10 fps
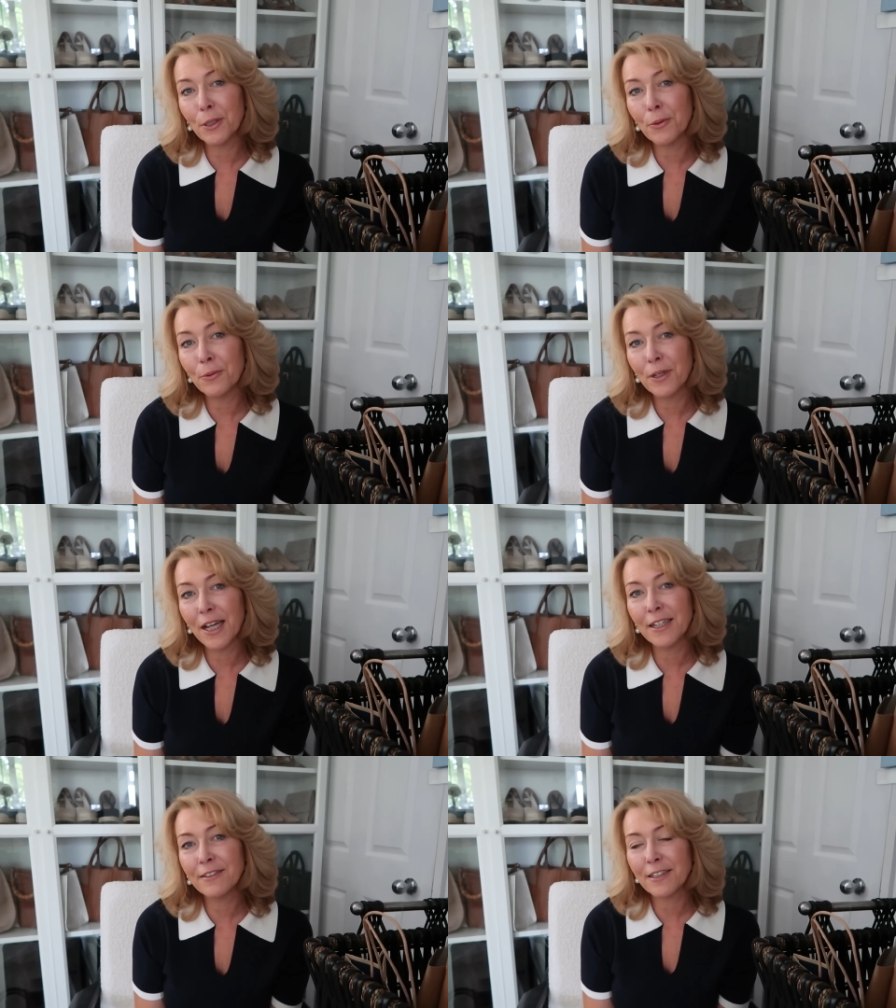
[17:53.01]
Mill
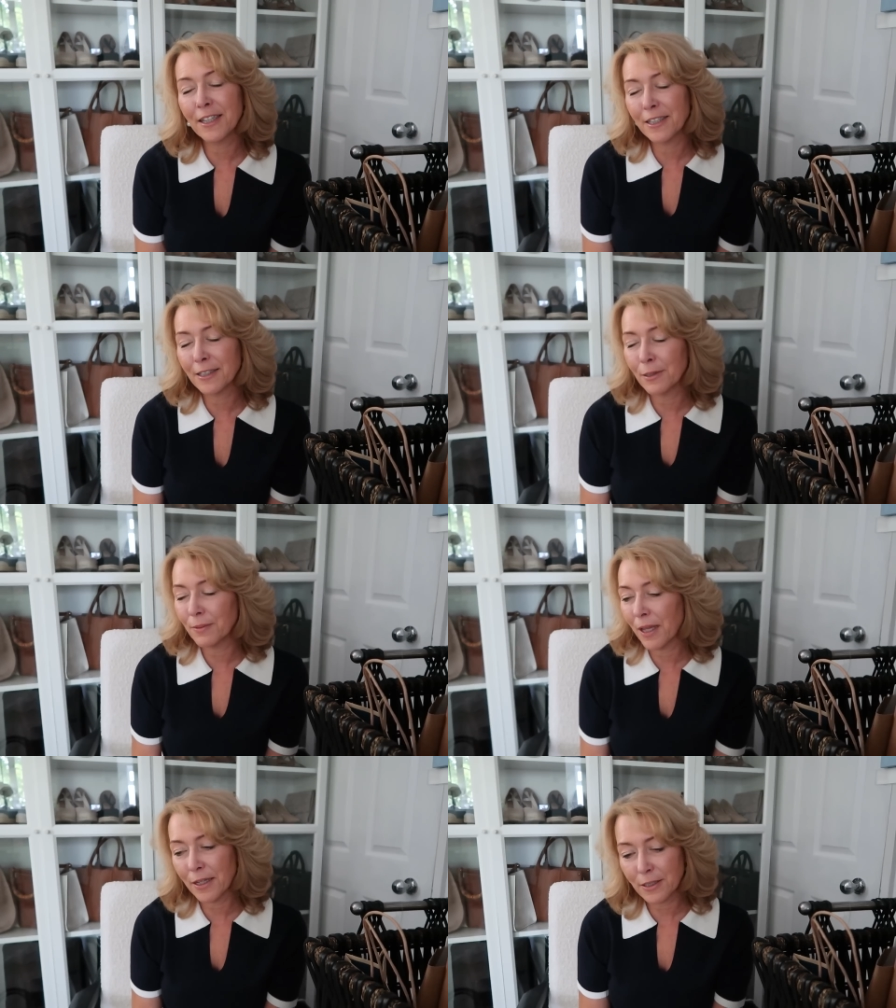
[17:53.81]
Antiques. It
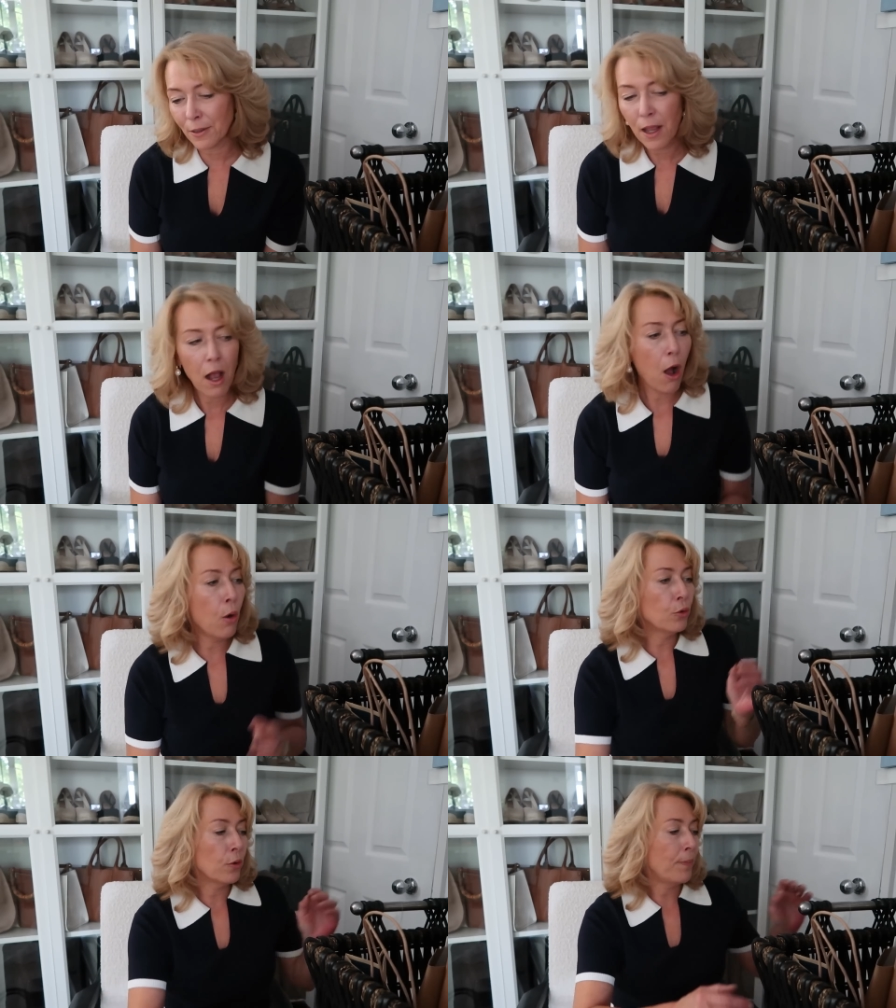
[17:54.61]
had some,
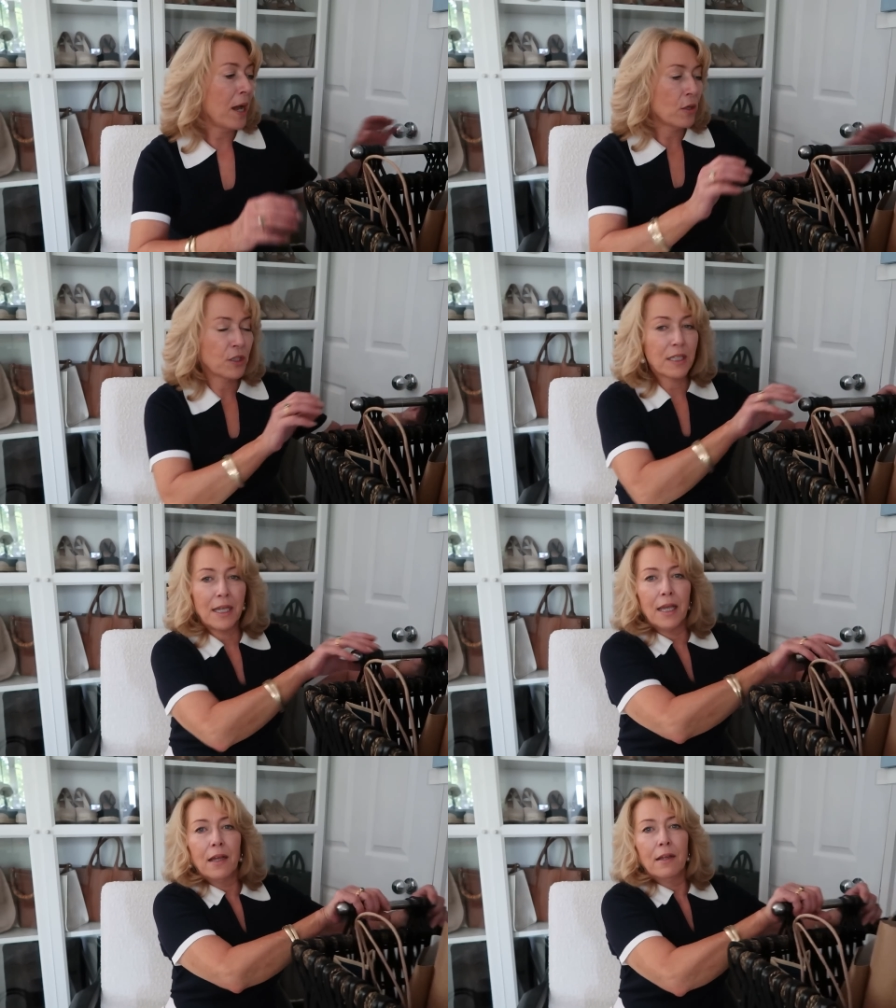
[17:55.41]
oh, the
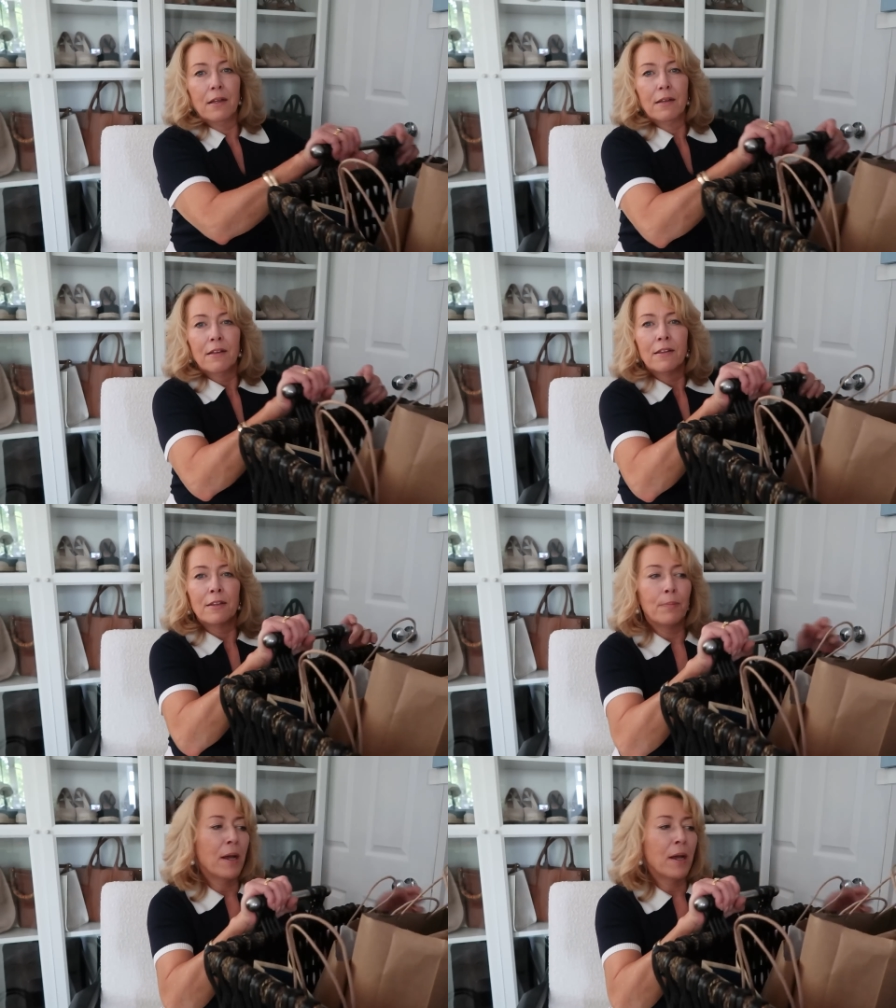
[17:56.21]
basket. The